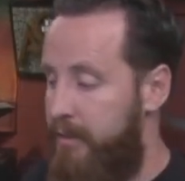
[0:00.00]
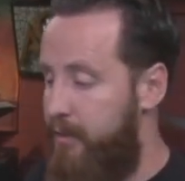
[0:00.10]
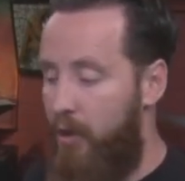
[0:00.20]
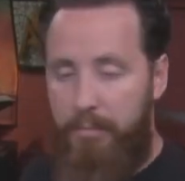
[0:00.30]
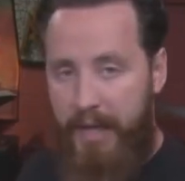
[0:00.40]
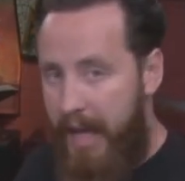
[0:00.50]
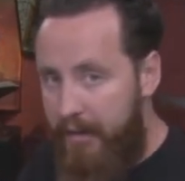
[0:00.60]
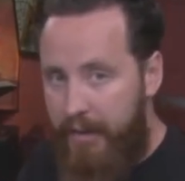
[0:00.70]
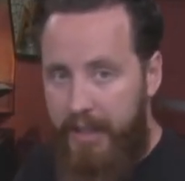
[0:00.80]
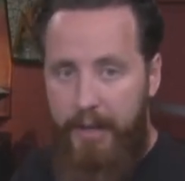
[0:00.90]
Don't
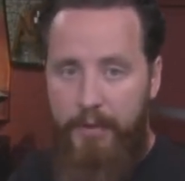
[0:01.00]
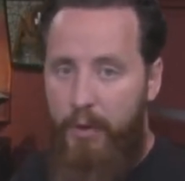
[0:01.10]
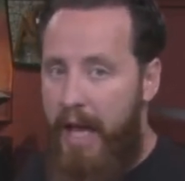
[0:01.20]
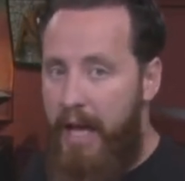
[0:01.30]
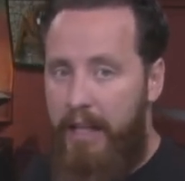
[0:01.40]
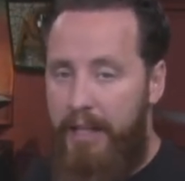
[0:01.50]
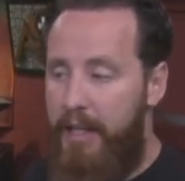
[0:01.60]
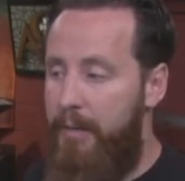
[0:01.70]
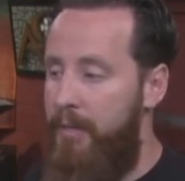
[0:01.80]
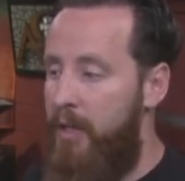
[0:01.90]
behave like him. Don't act
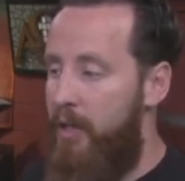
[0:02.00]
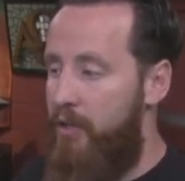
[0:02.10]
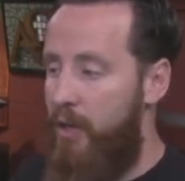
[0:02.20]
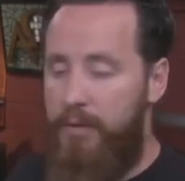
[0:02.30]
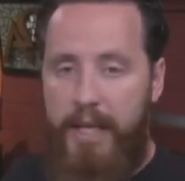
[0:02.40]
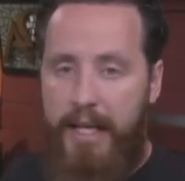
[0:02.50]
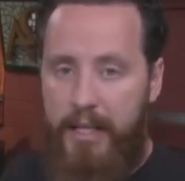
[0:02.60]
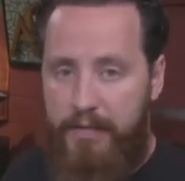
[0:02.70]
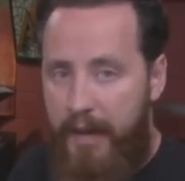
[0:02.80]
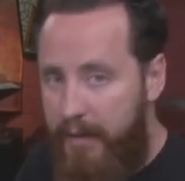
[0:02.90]
like him. Don't take
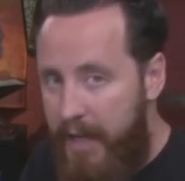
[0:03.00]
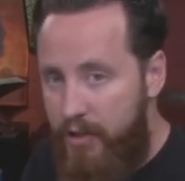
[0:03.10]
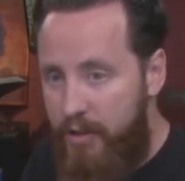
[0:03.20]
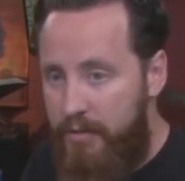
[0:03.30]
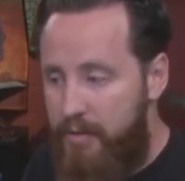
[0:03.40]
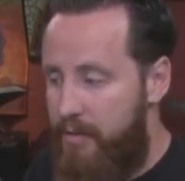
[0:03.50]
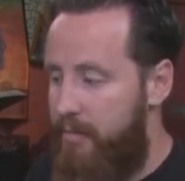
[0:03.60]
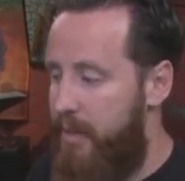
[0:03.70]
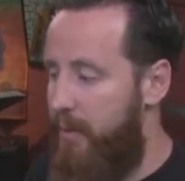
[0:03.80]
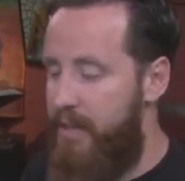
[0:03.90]
his foundations.
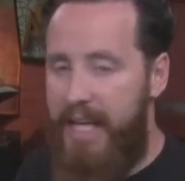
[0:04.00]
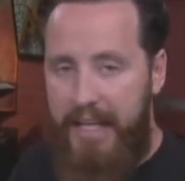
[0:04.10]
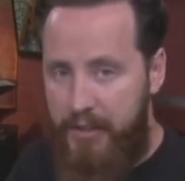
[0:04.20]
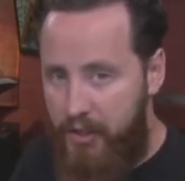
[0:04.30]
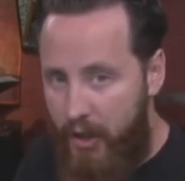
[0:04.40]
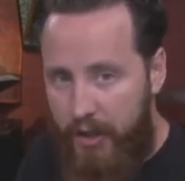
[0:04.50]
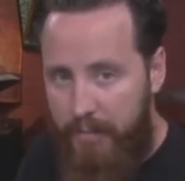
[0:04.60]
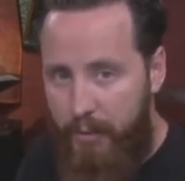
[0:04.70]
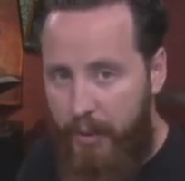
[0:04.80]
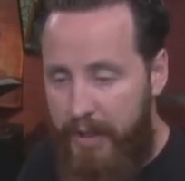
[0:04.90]
Don't take his
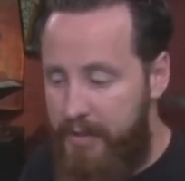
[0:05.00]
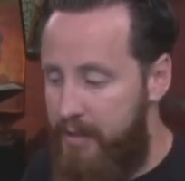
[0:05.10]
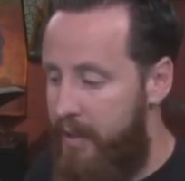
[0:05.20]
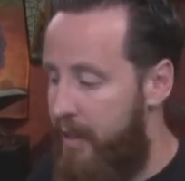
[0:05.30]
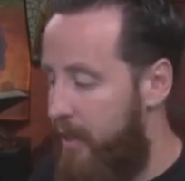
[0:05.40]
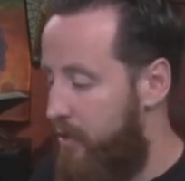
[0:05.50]
starting points.